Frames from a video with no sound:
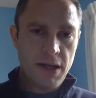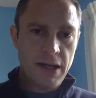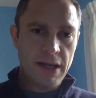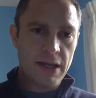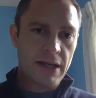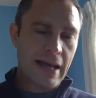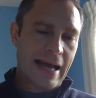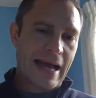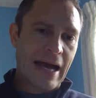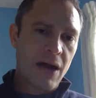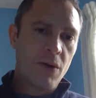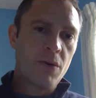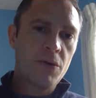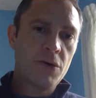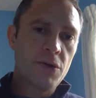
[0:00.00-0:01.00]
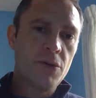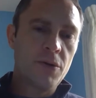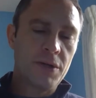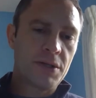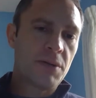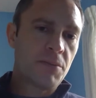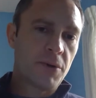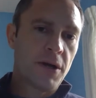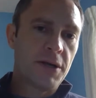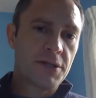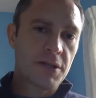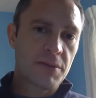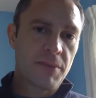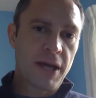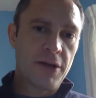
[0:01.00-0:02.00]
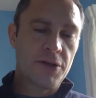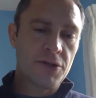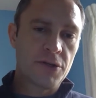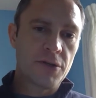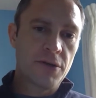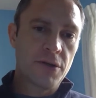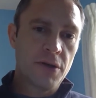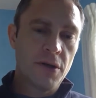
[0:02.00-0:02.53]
in how you as a project manager